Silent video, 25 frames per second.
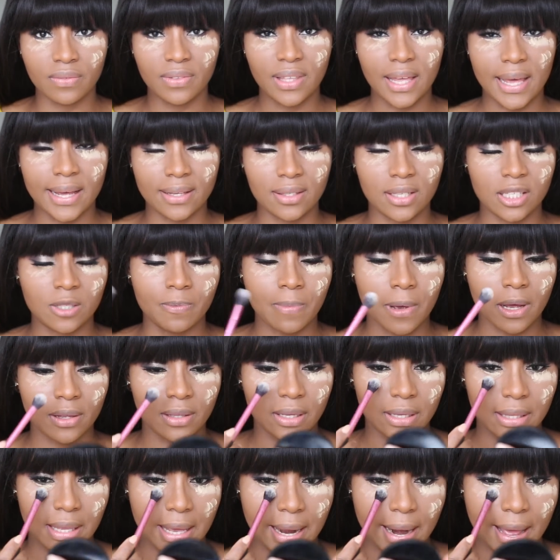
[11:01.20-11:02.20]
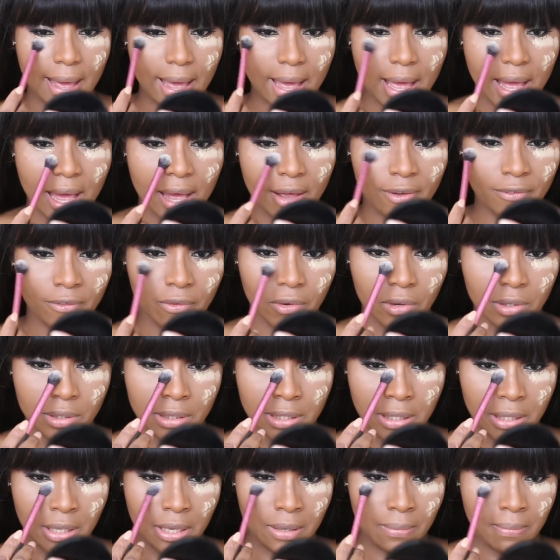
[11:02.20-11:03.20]
off the excess powder that I have
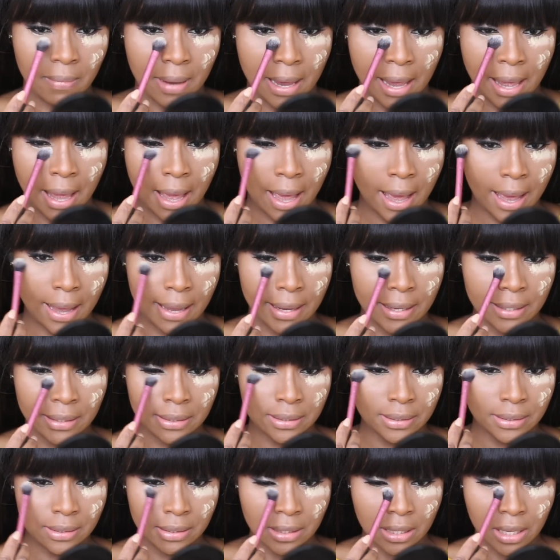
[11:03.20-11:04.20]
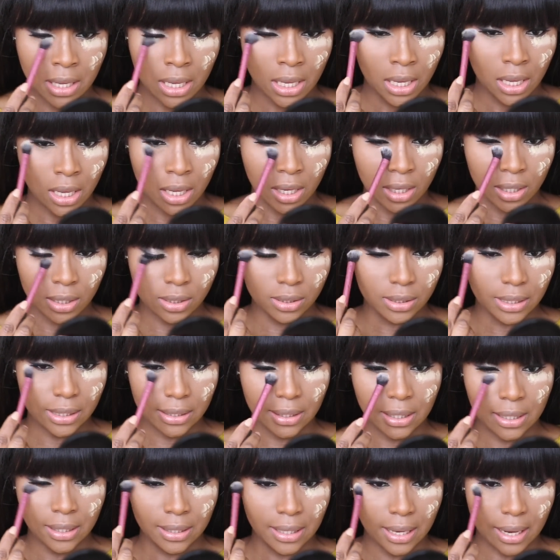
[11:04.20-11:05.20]
underneath my eyes, because I
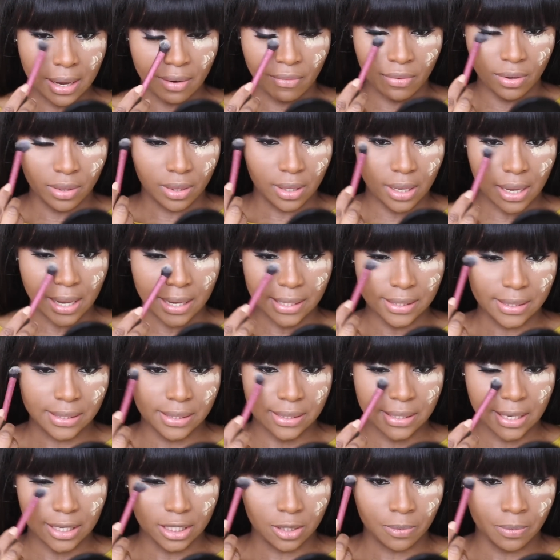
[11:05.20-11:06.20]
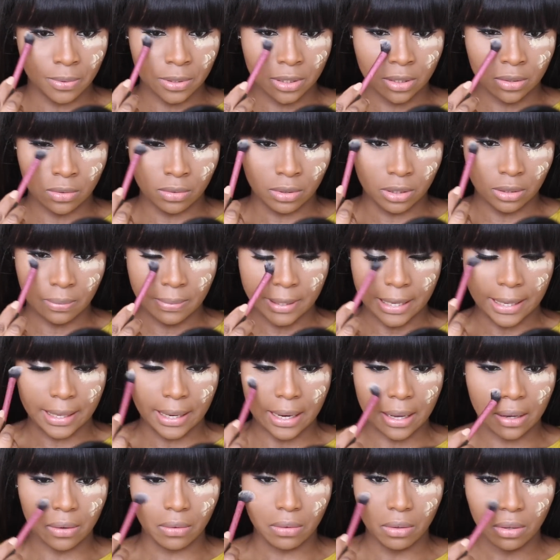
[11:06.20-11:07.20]
think that everything has set pretty well by
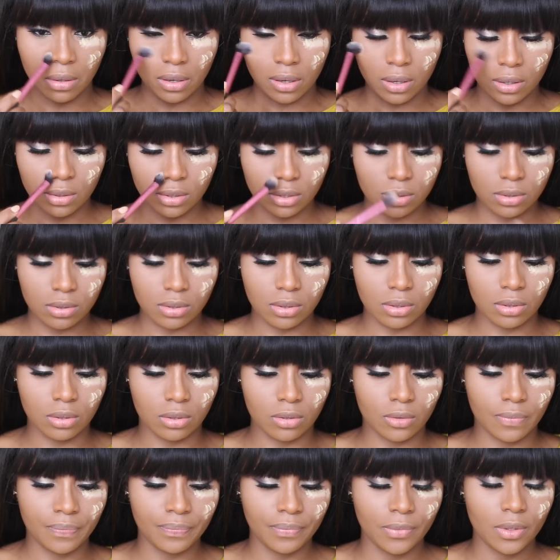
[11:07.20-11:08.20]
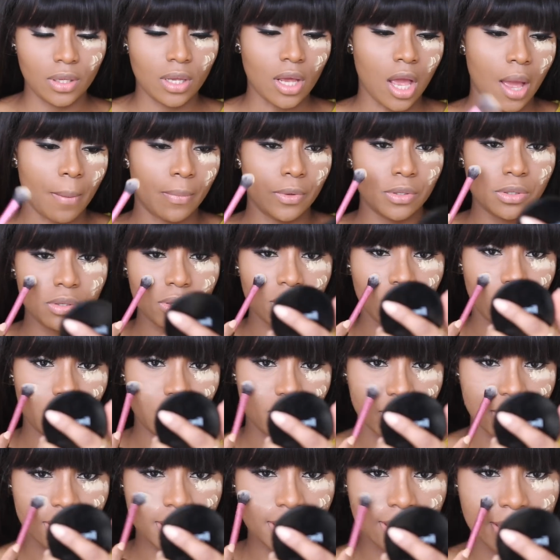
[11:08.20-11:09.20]
now. So I'm also going
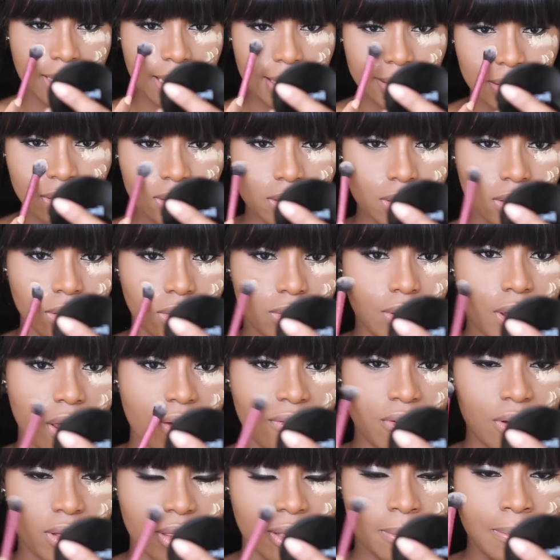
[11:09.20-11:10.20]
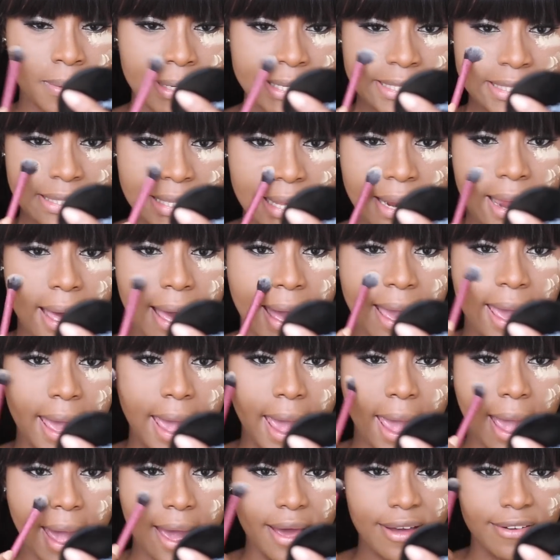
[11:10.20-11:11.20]
to set, you know, every other place that I
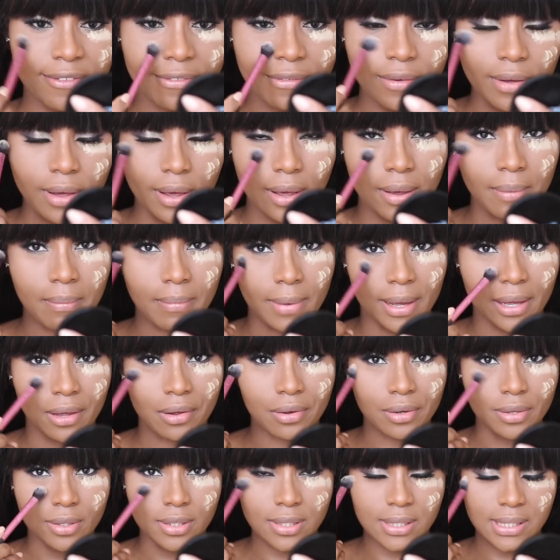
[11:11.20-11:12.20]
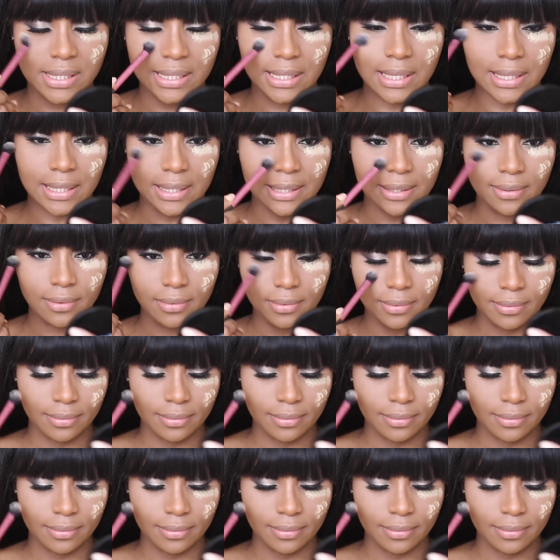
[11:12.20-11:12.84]
have my concealer.